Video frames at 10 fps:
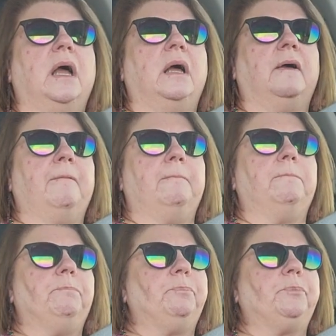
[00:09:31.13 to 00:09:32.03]

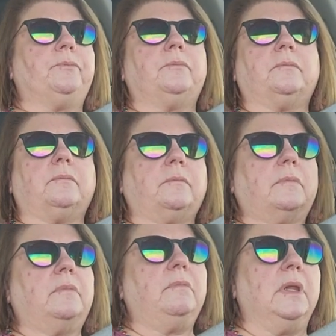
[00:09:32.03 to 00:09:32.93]

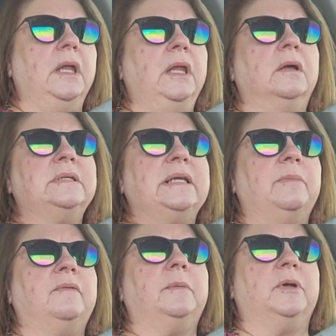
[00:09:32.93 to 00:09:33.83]
um, you know,
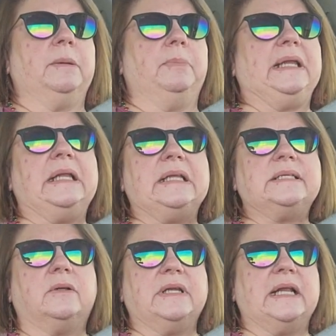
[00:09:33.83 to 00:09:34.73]
some of them are completely
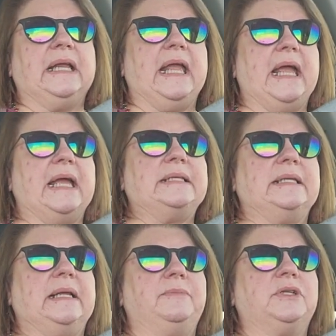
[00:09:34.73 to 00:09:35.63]
sold out of gas,
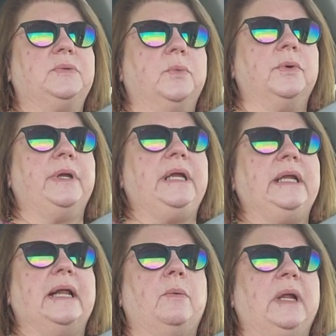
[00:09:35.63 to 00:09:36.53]
and I'm just
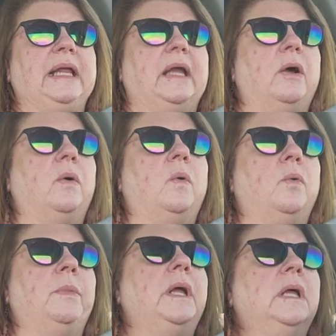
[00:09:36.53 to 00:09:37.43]
worried, and I want to get
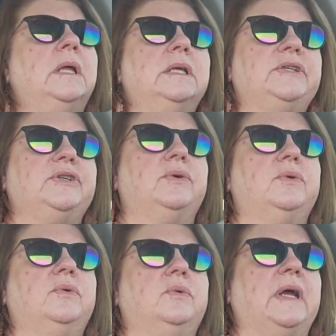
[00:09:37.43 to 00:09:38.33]
home.
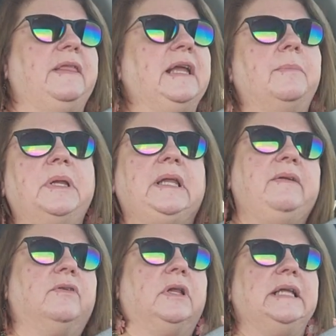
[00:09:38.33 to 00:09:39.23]
So I think I'm gonna
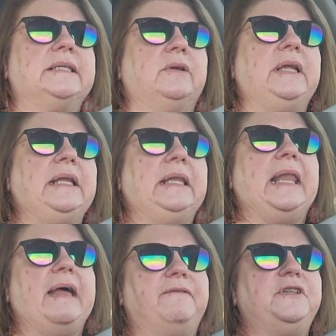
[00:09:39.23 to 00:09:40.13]
leave early. So he
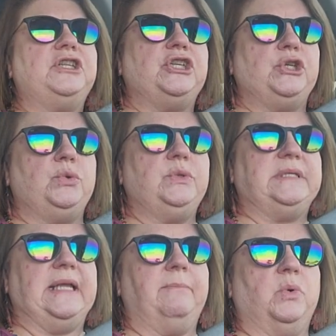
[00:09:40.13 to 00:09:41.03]
left
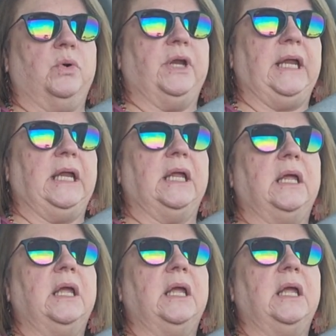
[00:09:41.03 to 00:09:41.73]
Tuesday morning.